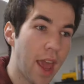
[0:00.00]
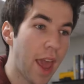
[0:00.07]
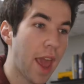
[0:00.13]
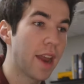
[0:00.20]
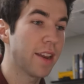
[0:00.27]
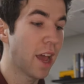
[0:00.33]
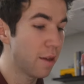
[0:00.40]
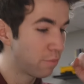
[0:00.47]

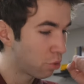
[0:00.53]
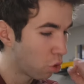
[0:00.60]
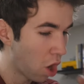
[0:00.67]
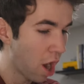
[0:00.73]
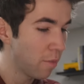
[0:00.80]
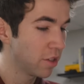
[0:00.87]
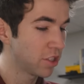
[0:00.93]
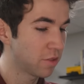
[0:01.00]
and I
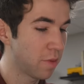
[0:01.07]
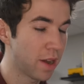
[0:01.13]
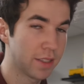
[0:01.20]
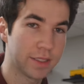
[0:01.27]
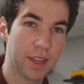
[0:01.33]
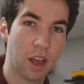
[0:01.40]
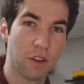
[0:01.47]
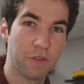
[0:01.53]
promised
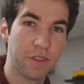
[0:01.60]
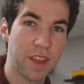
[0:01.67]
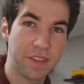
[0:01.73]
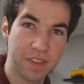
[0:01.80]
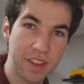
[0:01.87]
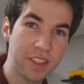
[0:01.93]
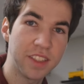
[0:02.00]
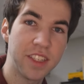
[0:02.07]
myself
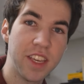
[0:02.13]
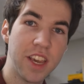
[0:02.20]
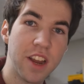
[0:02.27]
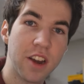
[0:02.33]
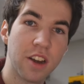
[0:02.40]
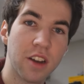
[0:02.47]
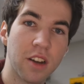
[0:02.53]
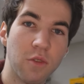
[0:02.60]
that this
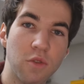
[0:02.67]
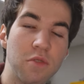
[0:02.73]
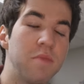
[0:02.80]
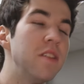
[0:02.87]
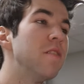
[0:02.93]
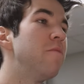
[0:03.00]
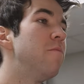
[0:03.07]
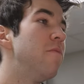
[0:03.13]
year would
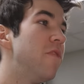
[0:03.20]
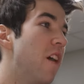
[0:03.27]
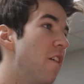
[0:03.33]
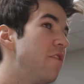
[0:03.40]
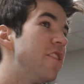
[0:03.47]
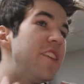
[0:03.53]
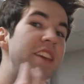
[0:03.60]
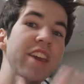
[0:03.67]
be a
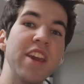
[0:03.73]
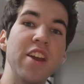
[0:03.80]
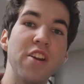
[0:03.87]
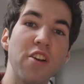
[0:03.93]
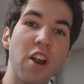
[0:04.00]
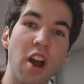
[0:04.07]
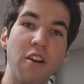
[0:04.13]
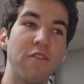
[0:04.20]

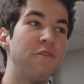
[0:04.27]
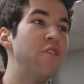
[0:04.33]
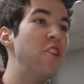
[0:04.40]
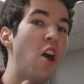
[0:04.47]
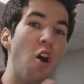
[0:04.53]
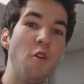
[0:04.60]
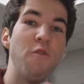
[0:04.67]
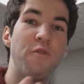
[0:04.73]
year of
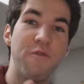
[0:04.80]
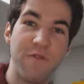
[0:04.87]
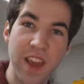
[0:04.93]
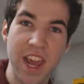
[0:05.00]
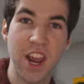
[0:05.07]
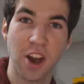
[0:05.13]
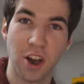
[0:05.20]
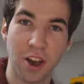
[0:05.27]
no
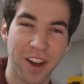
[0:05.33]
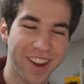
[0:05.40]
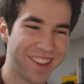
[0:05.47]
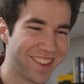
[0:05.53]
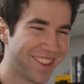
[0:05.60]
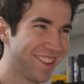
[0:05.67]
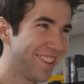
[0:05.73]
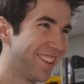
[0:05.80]
fear.
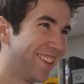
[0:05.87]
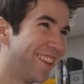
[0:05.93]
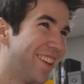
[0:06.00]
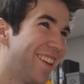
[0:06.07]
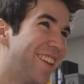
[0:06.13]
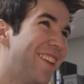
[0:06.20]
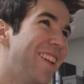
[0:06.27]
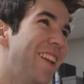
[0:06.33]

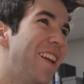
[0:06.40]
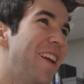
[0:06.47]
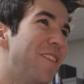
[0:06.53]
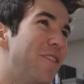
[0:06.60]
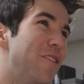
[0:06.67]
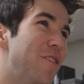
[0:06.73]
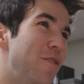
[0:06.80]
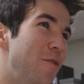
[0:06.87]

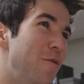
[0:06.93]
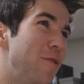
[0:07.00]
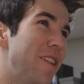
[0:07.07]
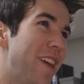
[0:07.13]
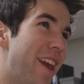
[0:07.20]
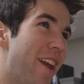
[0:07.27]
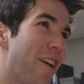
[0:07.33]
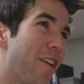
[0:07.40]
The new
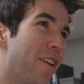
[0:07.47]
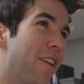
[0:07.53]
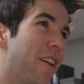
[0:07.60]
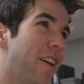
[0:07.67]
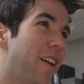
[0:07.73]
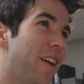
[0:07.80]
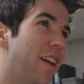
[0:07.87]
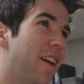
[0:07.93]
year,
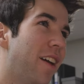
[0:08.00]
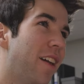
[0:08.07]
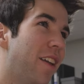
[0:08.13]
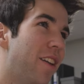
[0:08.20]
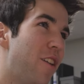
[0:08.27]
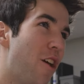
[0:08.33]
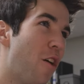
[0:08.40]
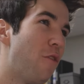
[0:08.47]

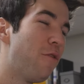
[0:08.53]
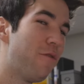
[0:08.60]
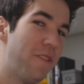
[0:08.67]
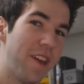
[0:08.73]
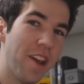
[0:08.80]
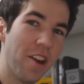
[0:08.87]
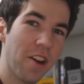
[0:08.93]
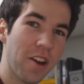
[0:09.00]
no
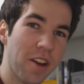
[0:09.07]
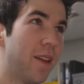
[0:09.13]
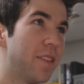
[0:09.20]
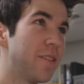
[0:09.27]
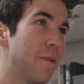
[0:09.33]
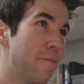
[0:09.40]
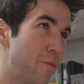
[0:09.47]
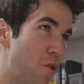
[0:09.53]
fear.
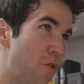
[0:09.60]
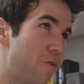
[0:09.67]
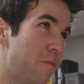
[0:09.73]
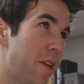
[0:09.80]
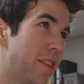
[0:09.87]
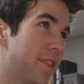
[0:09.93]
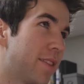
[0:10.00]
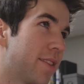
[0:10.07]
It's a
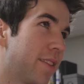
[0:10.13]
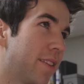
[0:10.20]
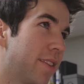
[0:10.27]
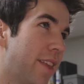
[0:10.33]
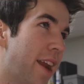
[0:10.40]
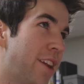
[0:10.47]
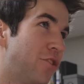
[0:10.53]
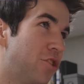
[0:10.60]
movement
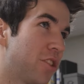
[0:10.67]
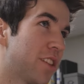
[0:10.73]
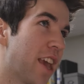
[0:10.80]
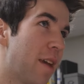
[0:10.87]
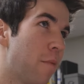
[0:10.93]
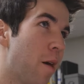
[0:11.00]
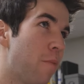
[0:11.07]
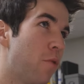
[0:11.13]
that I just
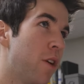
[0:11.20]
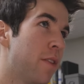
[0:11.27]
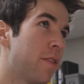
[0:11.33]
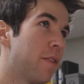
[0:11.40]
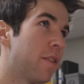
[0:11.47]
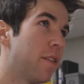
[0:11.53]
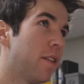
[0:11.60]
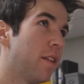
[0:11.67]
came up with